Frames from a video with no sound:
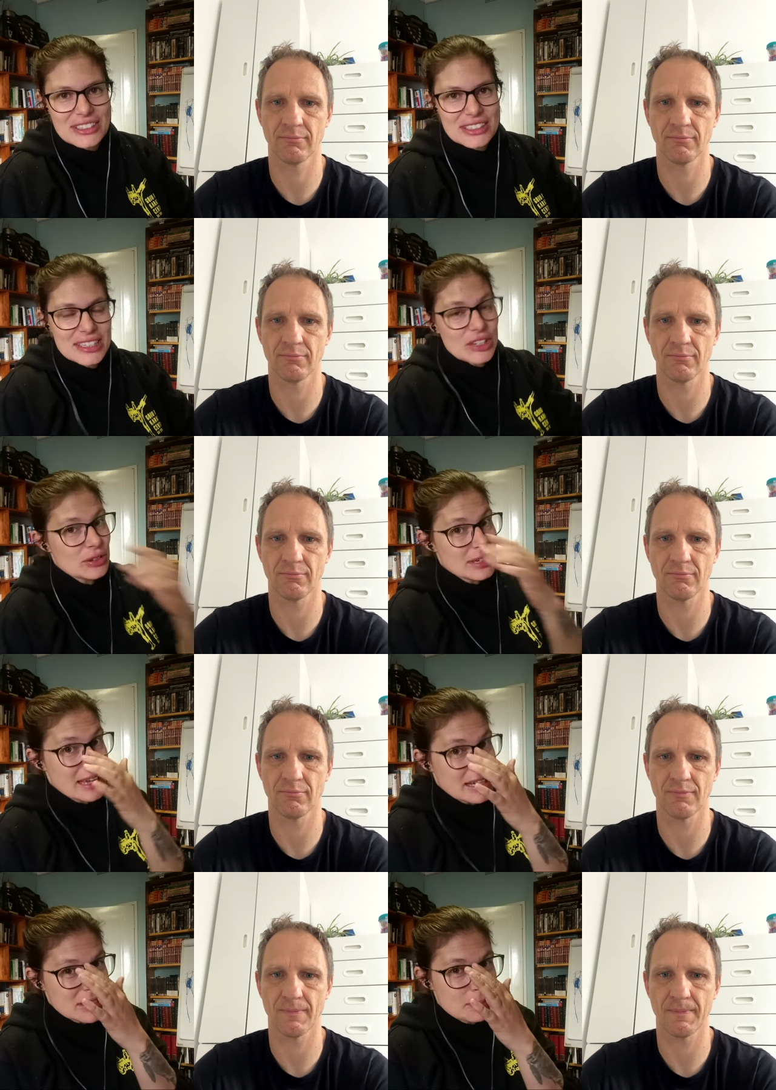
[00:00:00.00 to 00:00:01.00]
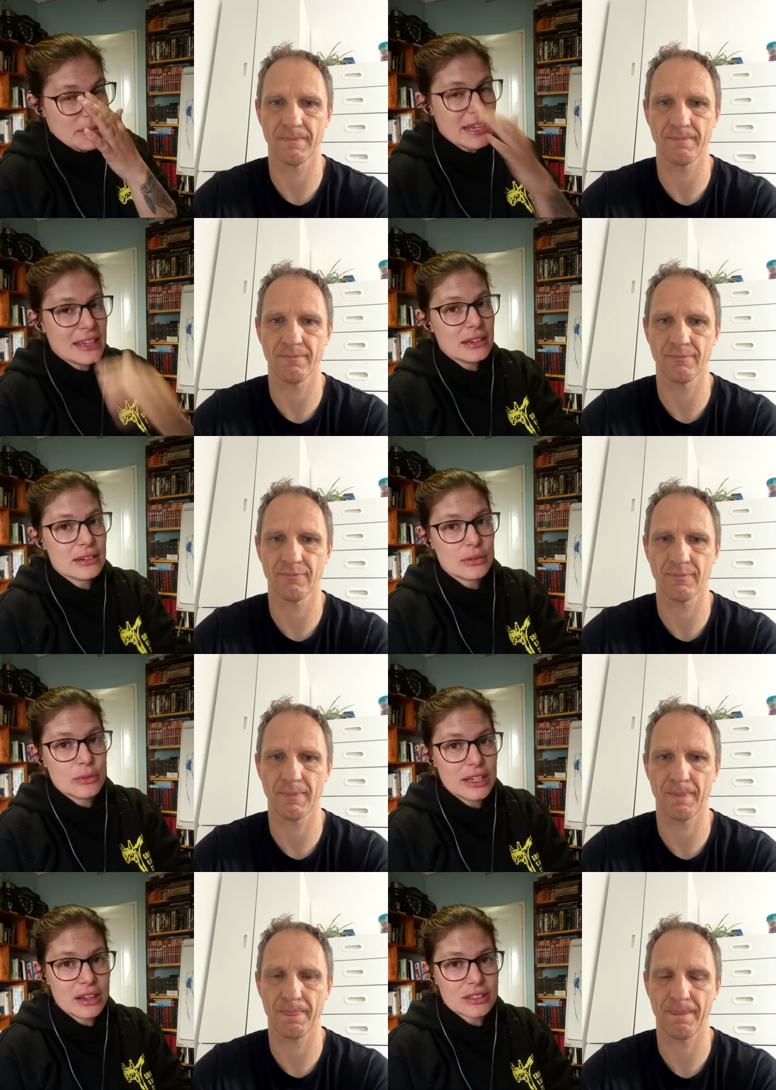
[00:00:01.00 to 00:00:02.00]
Speaker 1: to see you again. It's been
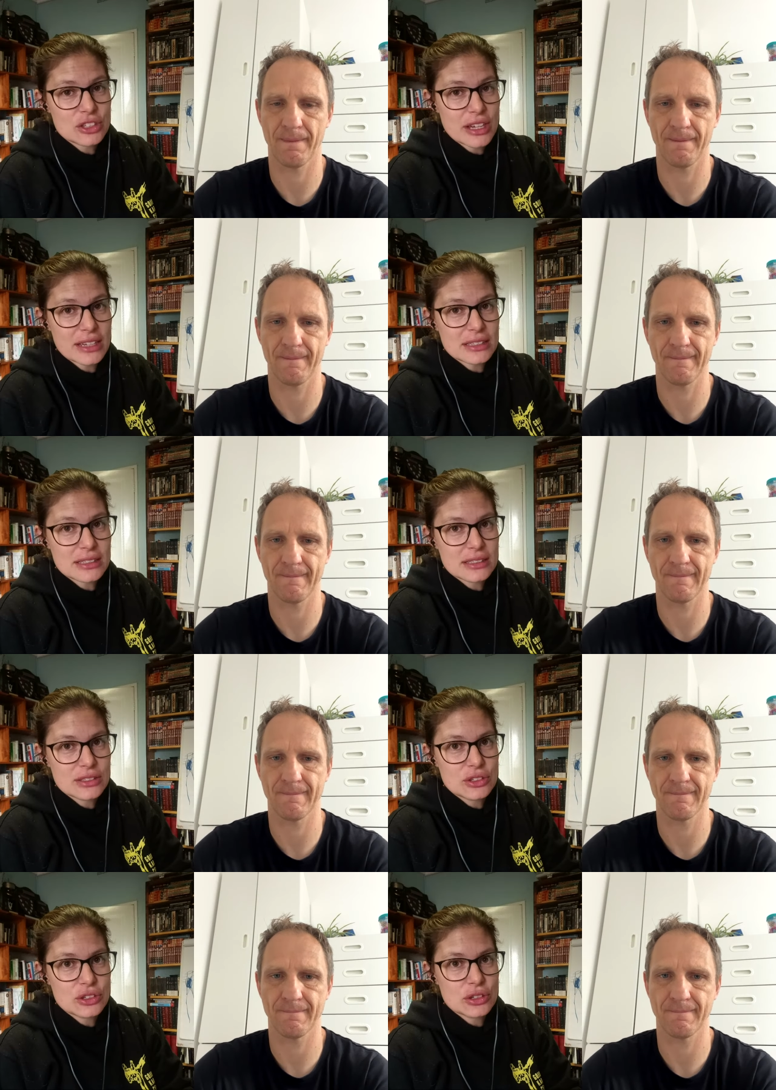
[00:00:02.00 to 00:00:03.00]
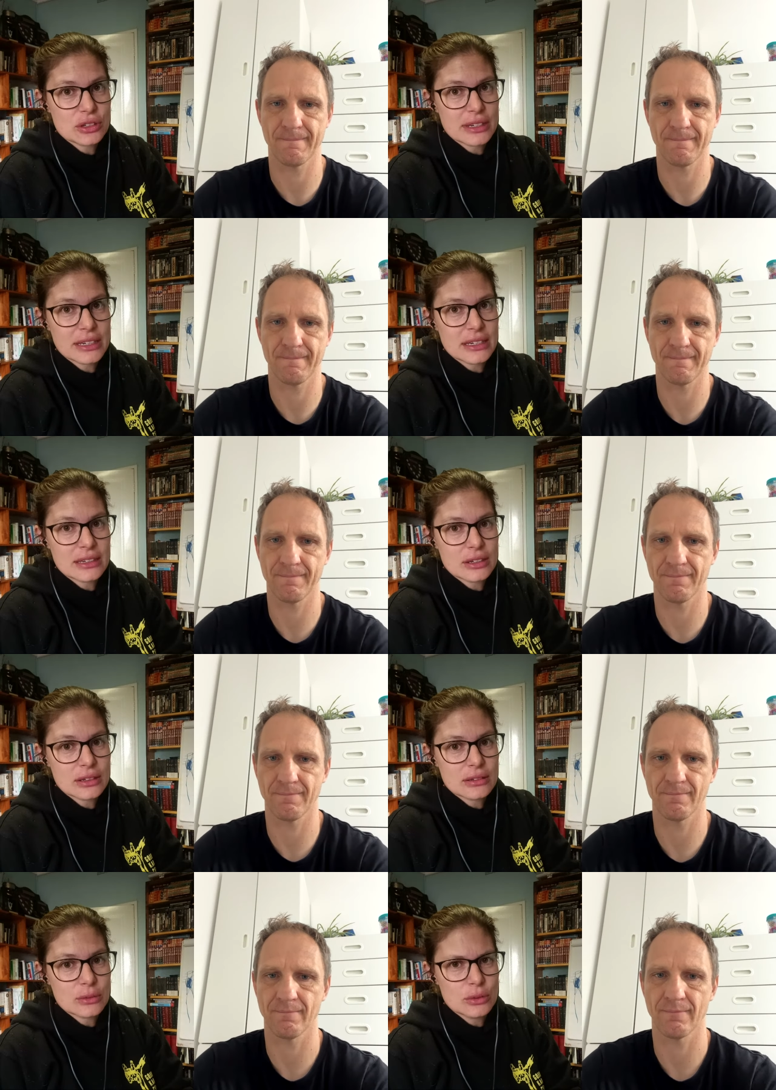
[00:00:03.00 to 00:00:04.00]
we last chatted during
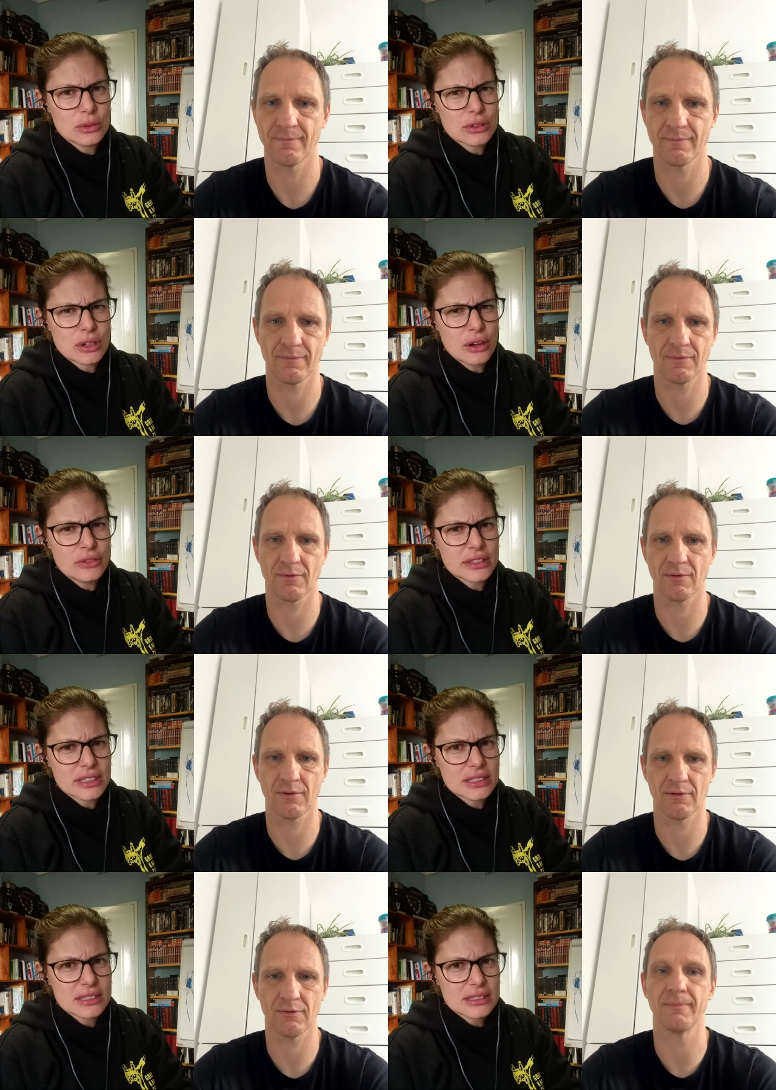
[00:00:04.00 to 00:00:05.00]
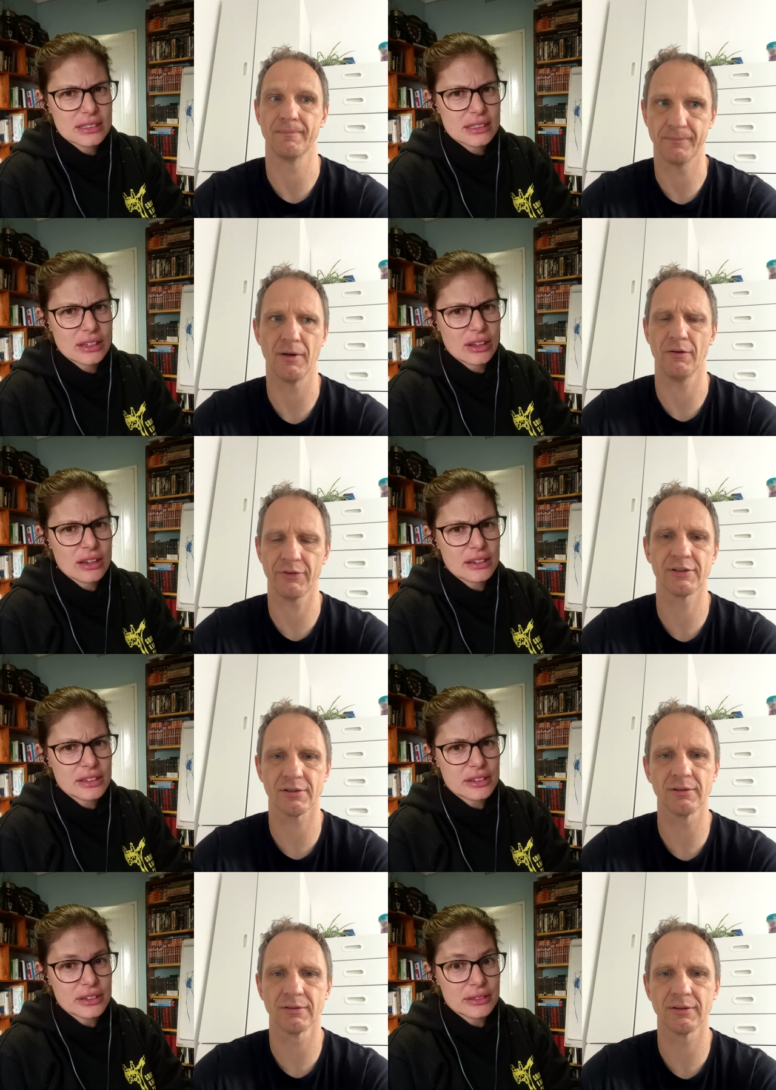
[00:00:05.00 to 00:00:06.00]
oh COVID, long
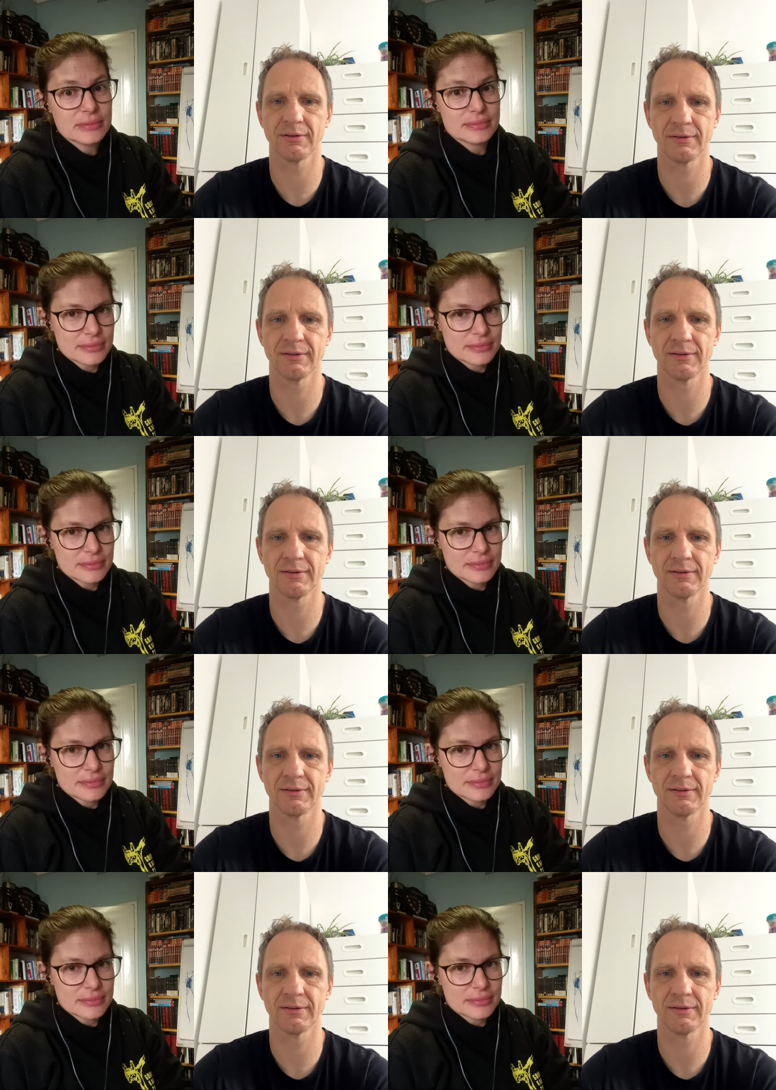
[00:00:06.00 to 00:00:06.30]
ago.